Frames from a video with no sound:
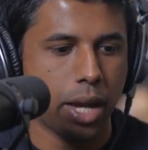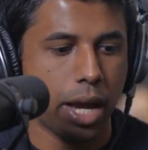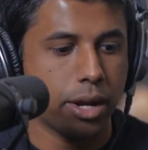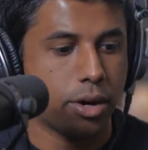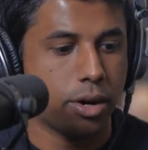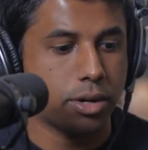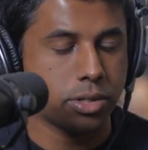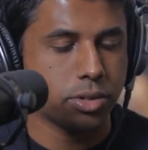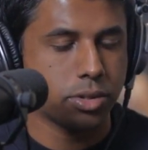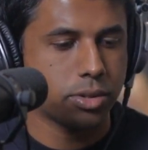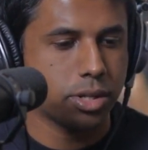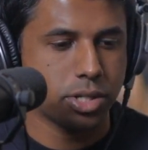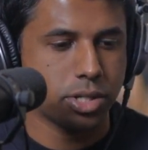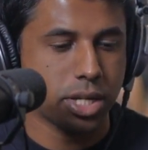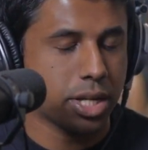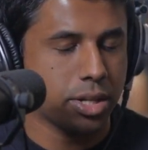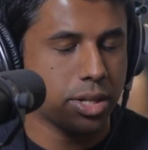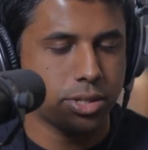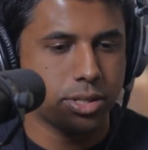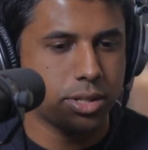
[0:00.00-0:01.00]
And also
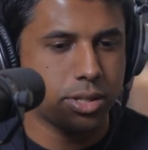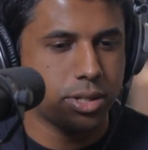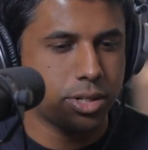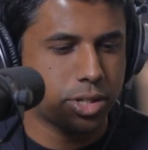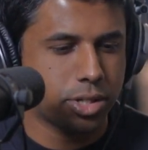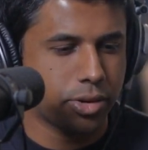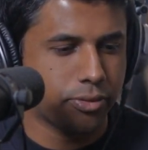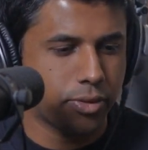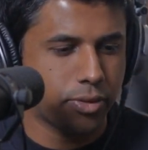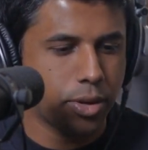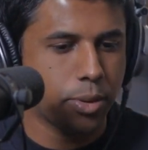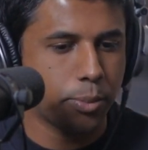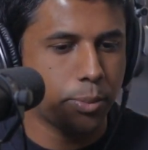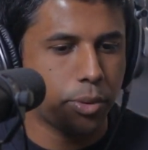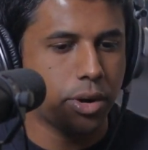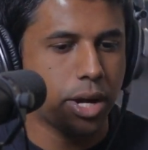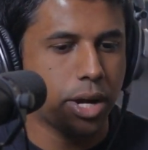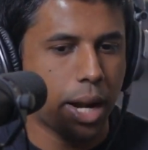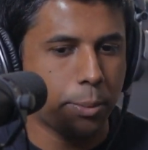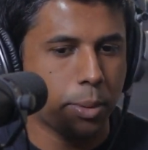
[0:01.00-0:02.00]
there's a few
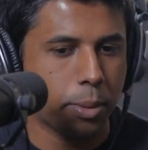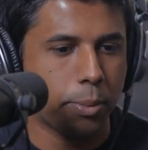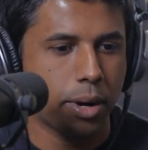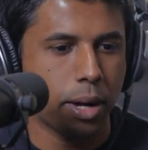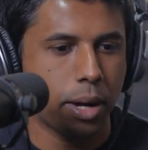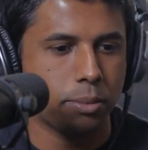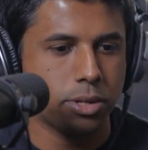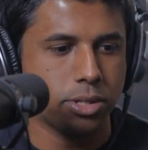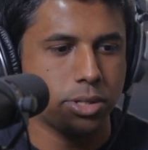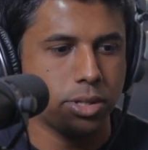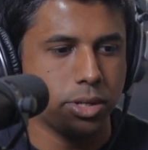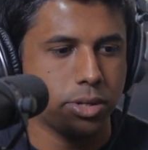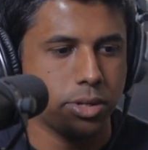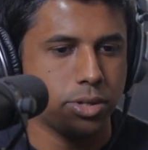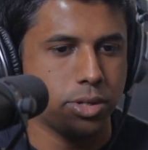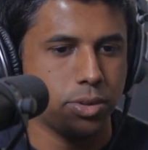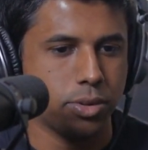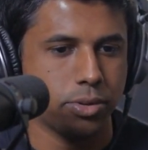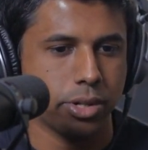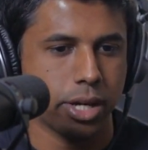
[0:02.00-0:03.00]
important hyperparameters you
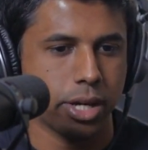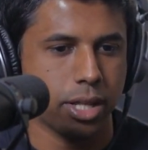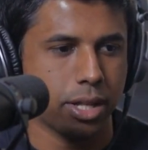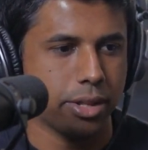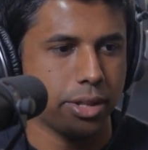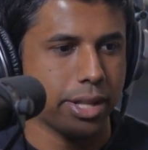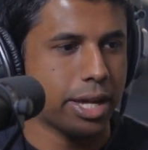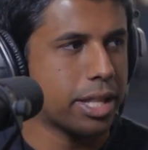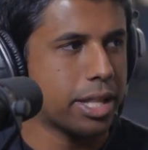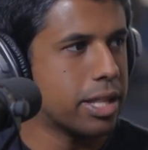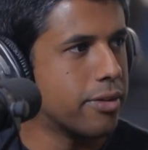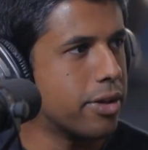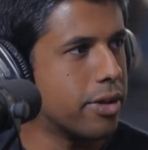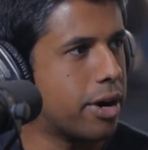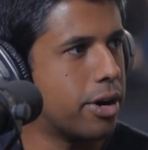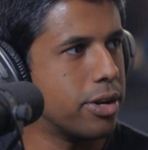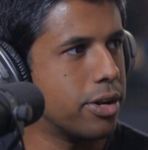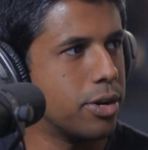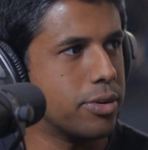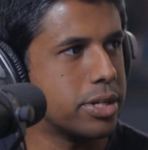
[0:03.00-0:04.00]
need to tune. The length of
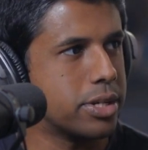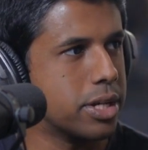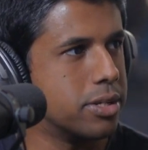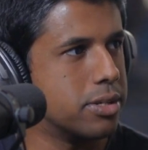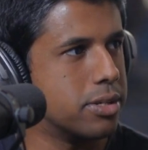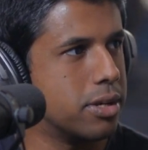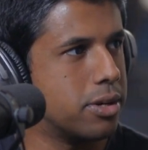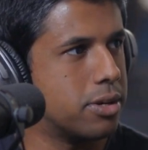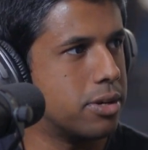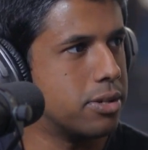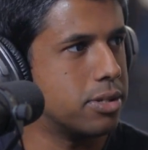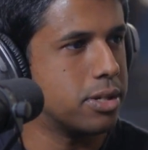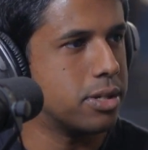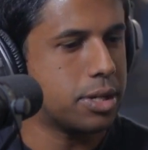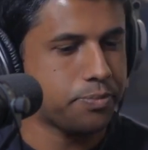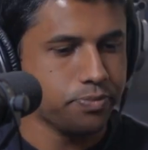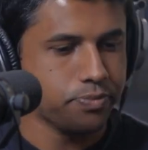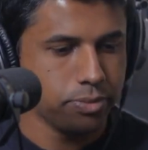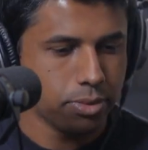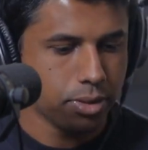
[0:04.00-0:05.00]
the audio it considers.